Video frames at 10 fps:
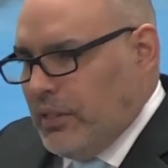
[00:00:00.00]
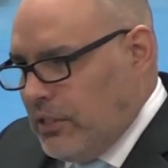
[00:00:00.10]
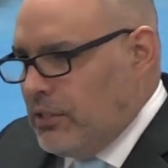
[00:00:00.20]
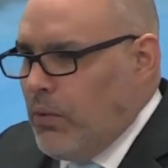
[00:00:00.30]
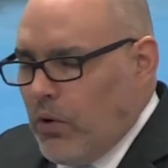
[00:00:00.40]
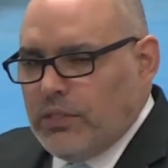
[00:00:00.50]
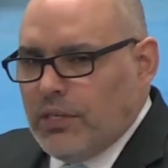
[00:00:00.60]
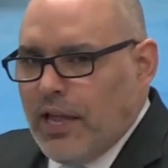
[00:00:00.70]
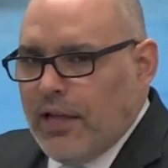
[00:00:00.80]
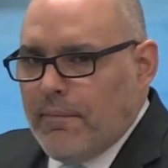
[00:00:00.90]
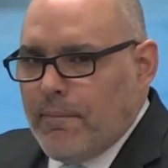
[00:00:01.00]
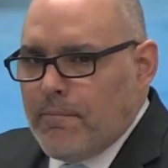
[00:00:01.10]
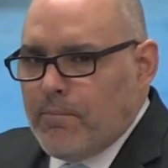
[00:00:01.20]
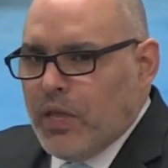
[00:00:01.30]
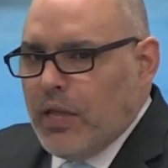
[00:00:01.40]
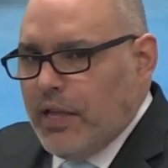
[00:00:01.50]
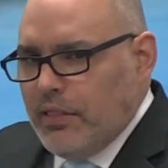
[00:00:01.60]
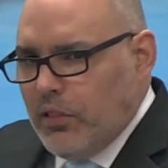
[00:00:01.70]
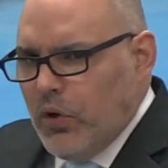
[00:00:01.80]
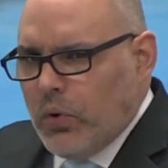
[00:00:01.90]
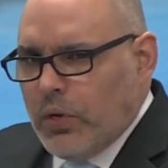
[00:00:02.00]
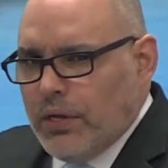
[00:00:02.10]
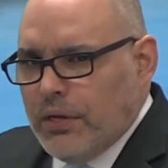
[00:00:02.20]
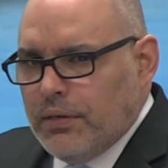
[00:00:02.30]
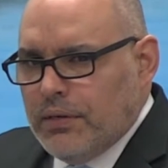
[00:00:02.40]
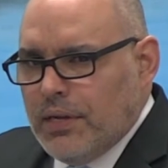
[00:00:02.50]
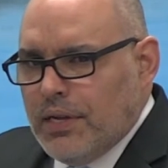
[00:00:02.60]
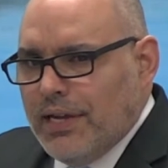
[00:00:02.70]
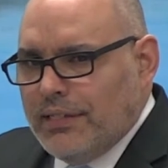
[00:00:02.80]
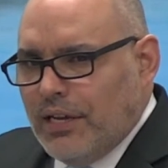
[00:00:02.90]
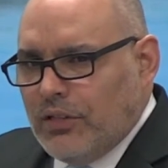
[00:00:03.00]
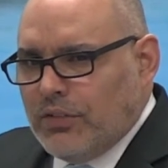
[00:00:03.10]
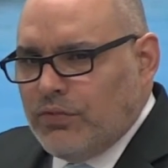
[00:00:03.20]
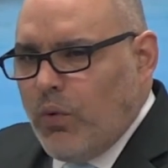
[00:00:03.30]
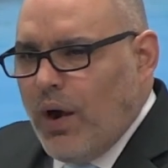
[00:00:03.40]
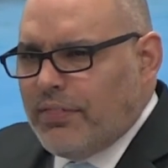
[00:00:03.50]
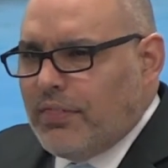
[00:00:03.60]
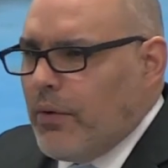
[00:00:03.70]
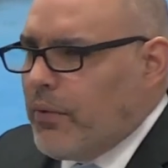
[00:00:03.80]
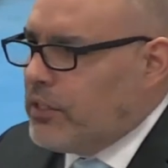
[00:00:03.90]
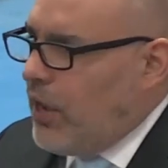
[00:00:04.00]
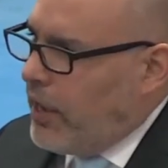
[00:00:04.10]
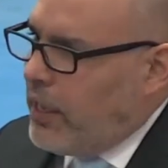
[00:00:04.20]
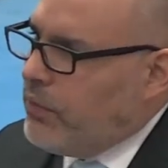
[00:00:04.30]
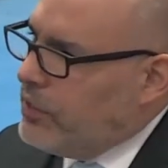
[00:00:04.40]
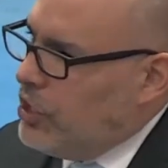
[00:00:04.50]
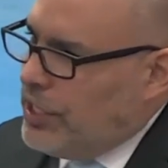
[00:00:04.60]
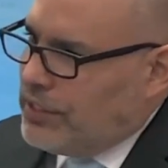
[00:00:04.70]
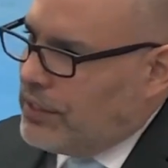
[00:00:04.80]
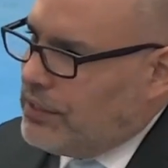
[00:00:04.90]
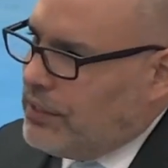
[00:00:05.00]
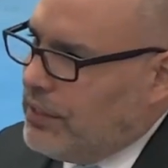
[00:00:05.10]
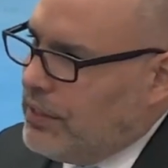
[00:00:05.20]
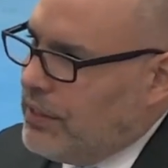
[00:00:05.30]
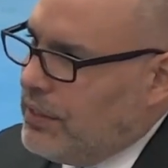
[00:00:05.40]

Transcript: But there's more to that. In Luke, it tells us what they were talking with Jesus.